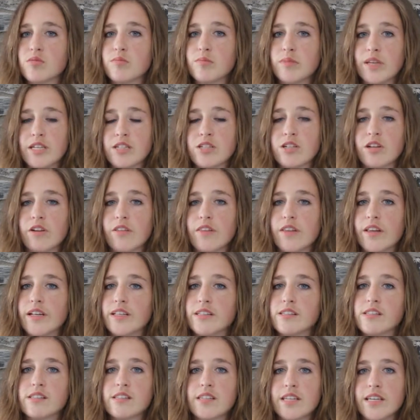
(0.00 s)
to make sure that
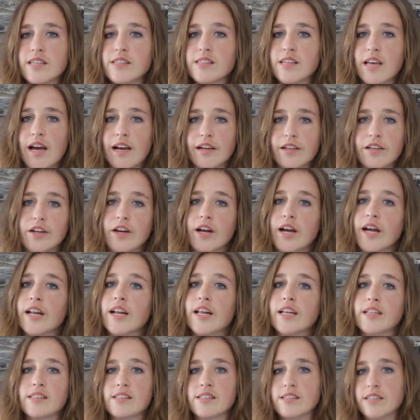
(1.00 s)
it stays accurate
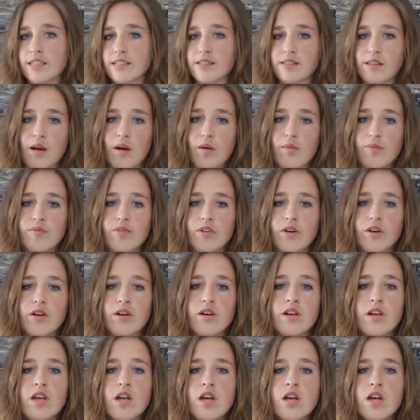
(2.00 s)
and stays helpful.